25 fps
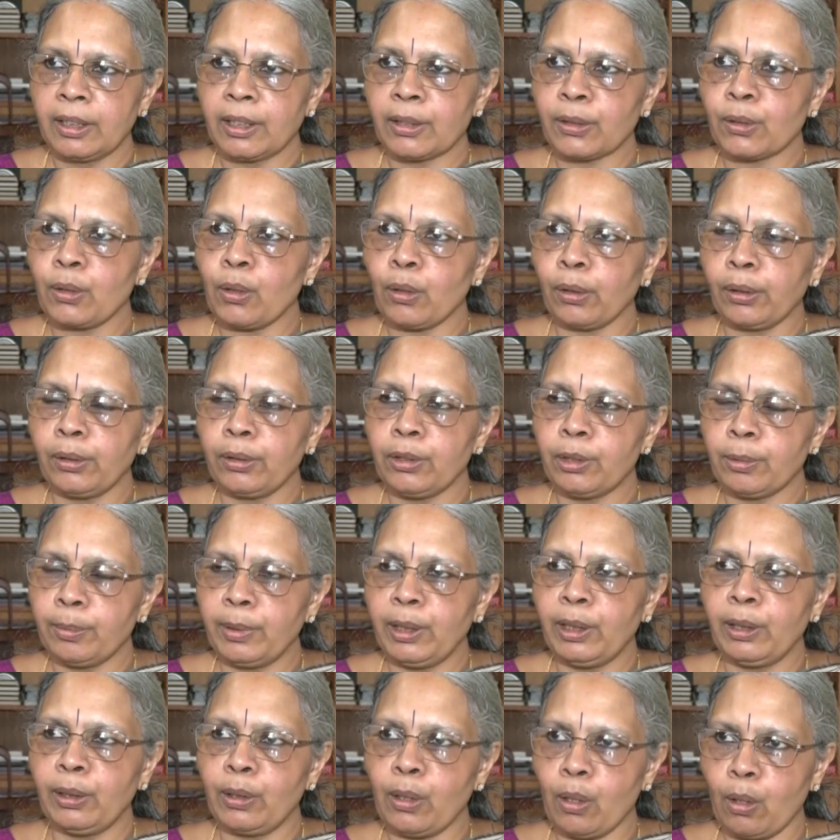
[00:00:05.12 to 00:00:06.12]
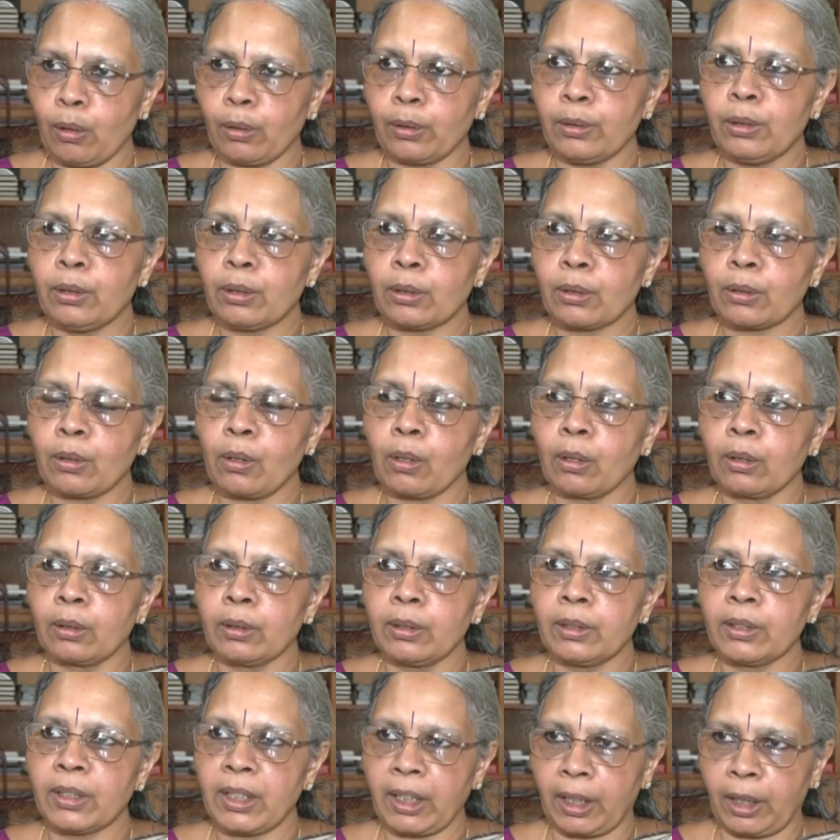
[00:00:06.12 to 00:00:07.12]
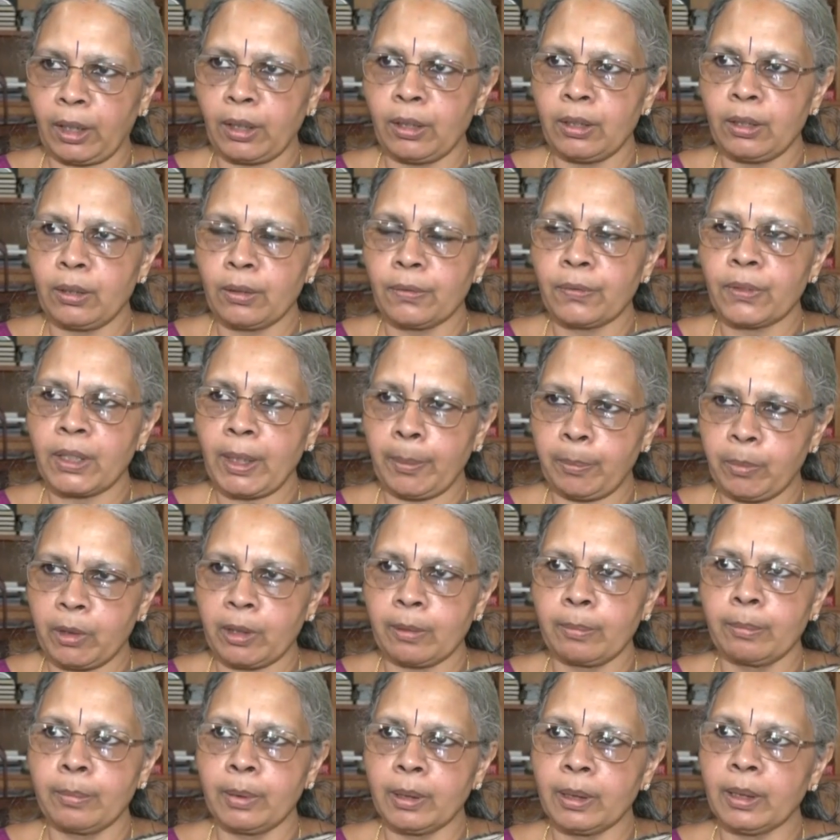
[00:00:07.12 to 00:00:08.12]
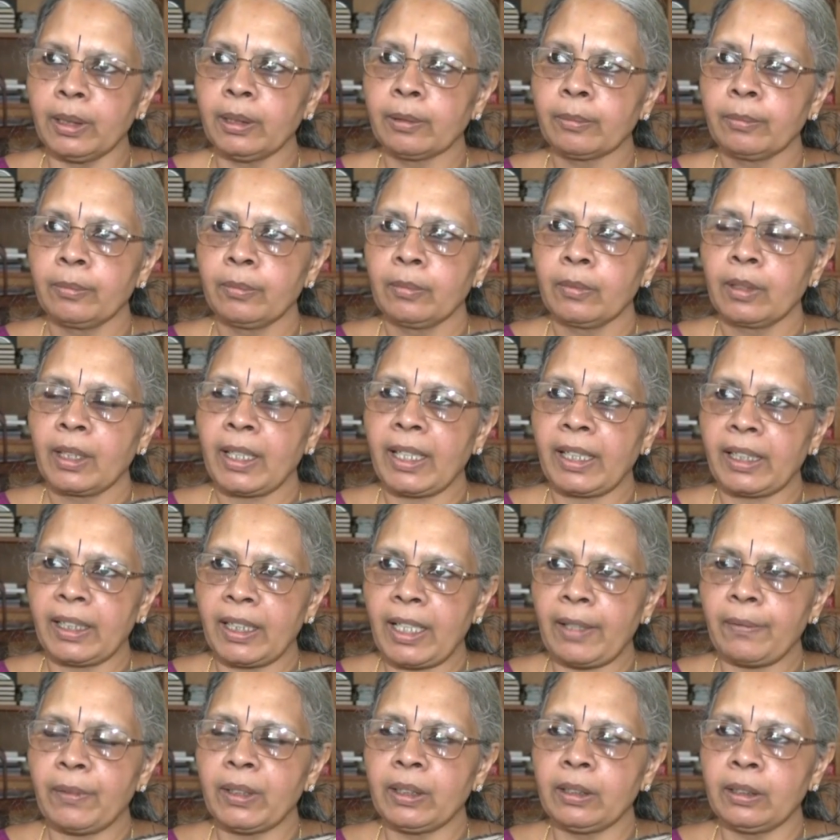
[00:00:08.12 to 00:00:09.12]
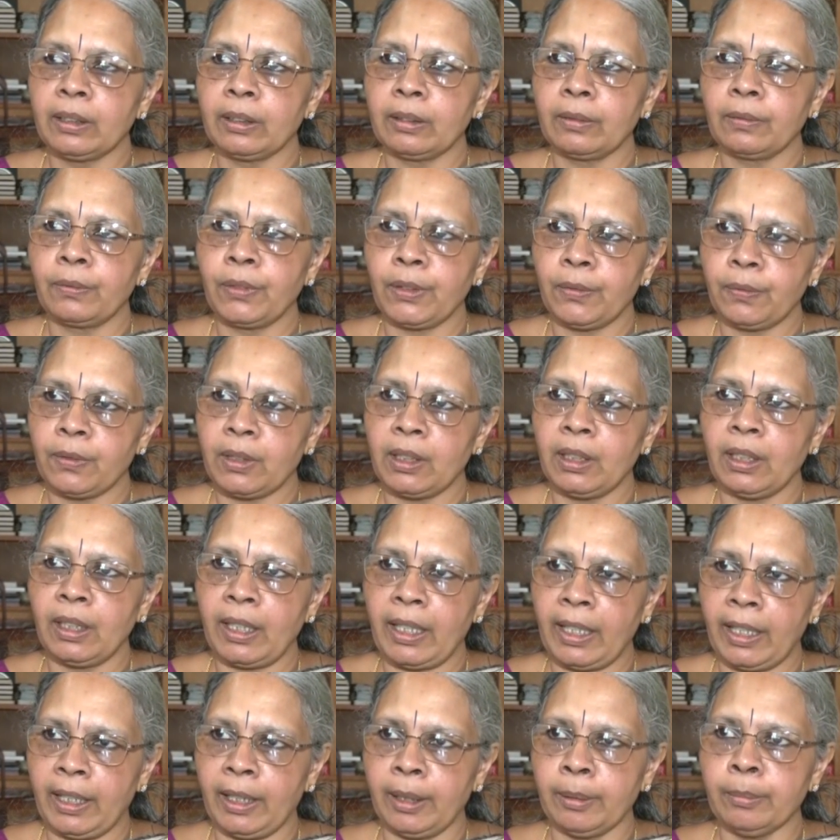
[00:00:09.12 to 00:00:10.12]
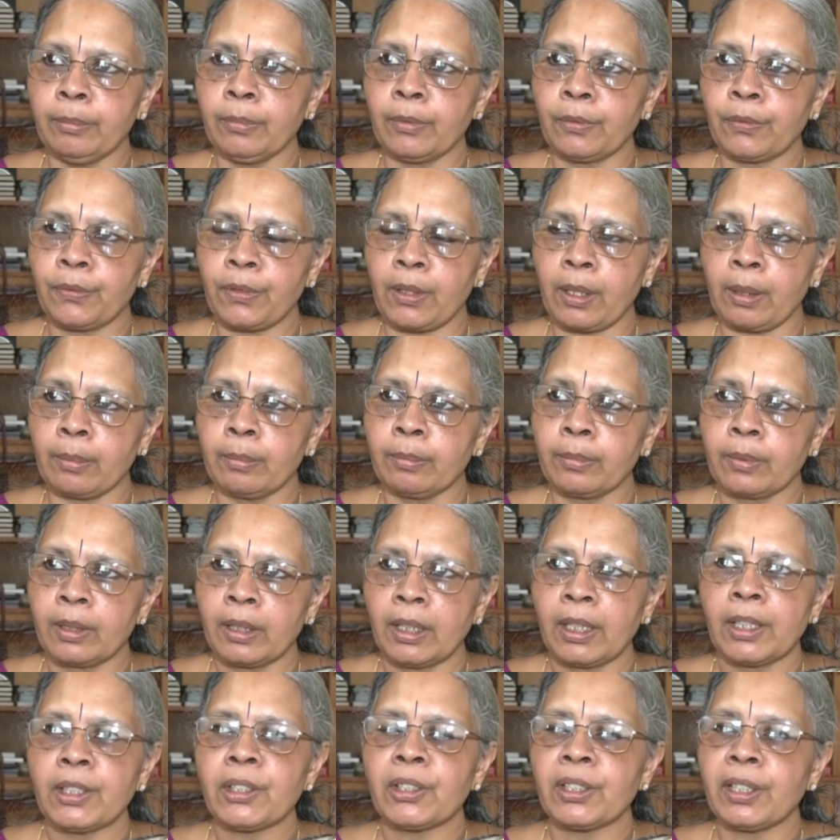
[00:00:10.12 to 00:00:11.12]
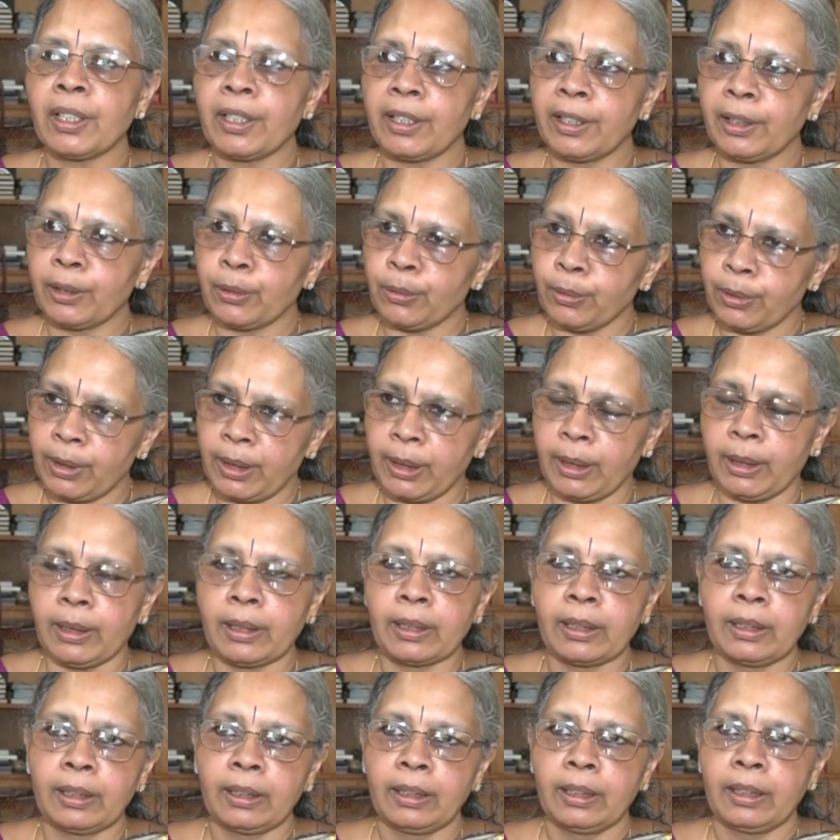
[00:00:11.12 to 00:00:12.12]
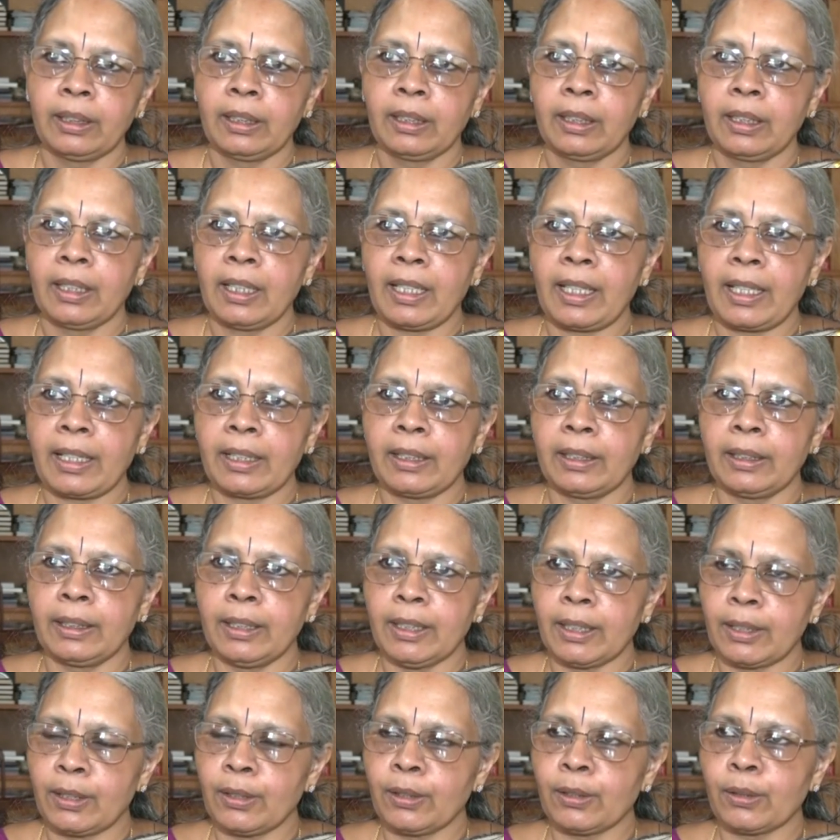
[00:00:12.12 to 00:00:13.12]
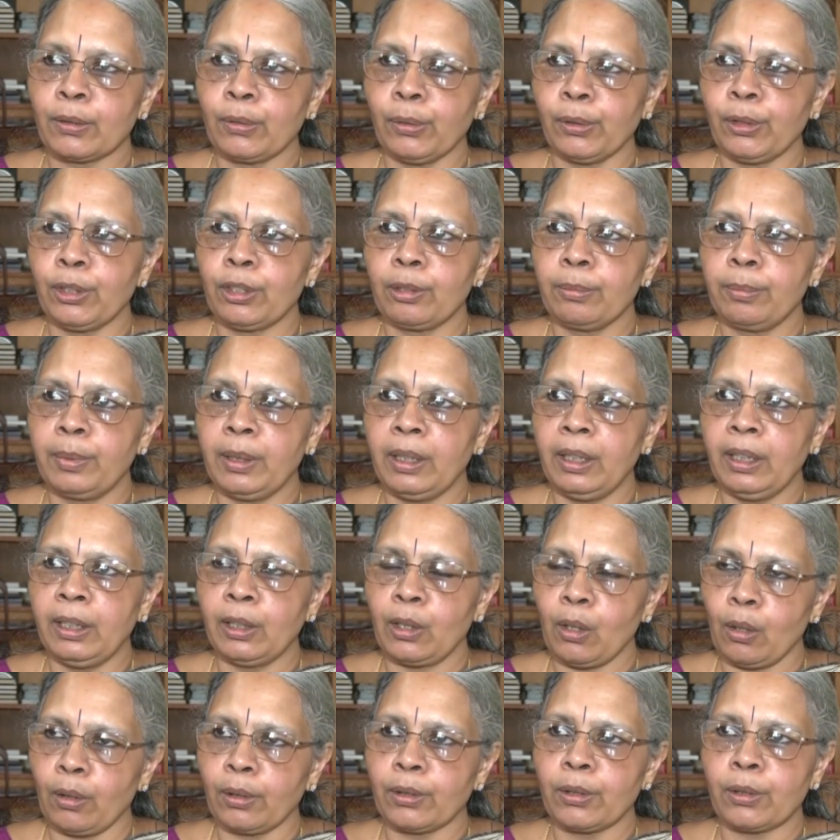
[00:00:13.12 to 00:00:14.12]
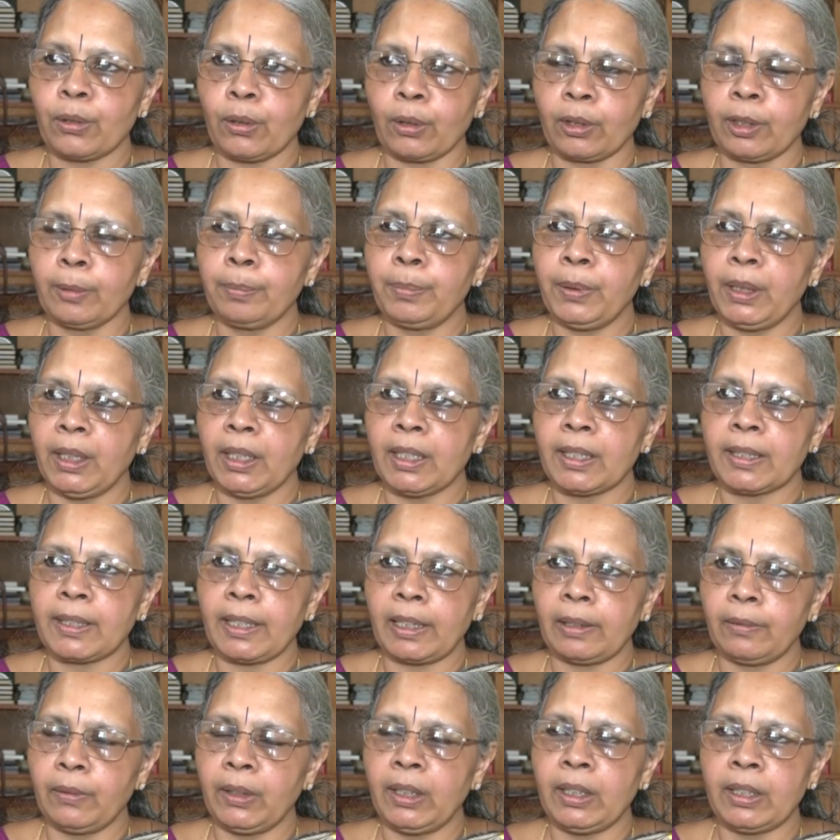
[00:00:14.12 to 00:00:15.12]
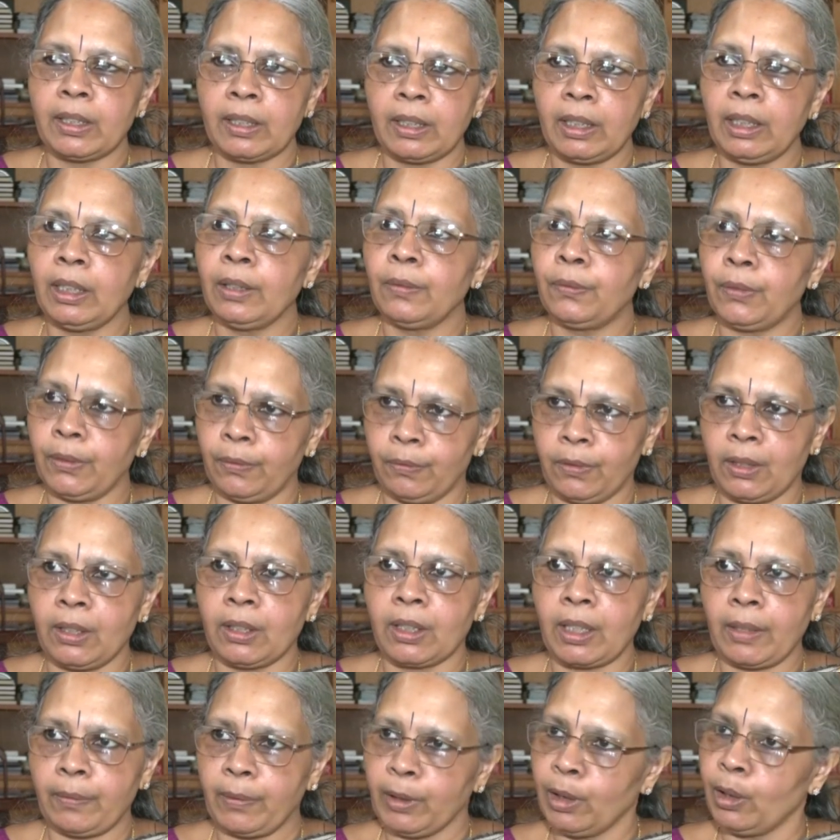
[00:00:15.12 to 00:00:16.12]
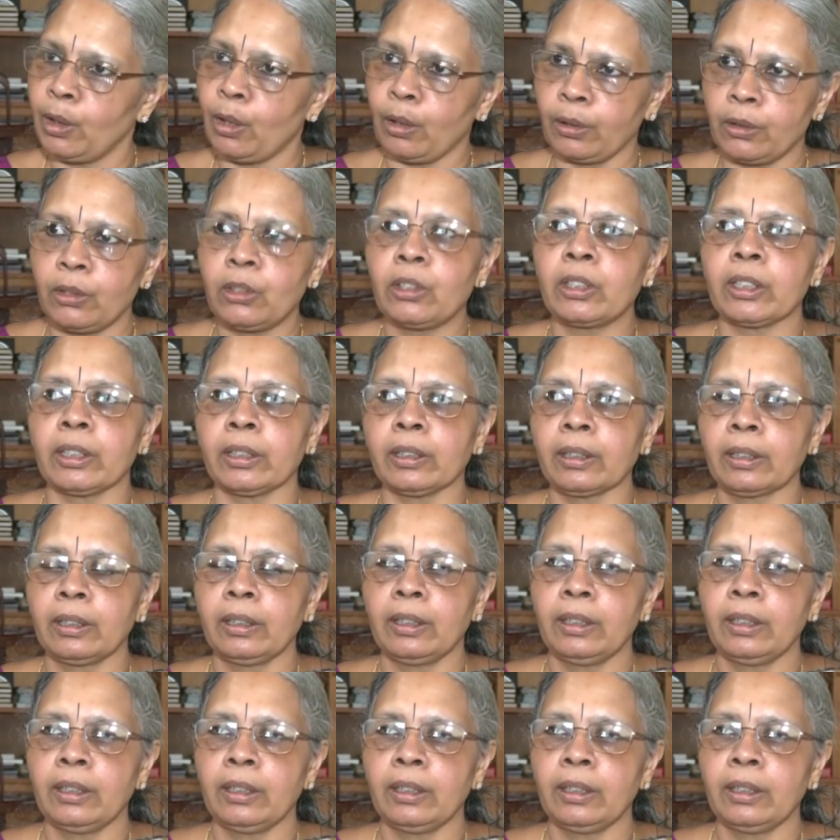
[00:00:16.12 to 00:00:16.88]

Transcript: is going to be launched on 2nd of September at 11:50 a.m. from Sriharikota, and this is going to be launched on the PSLV C57 launcher.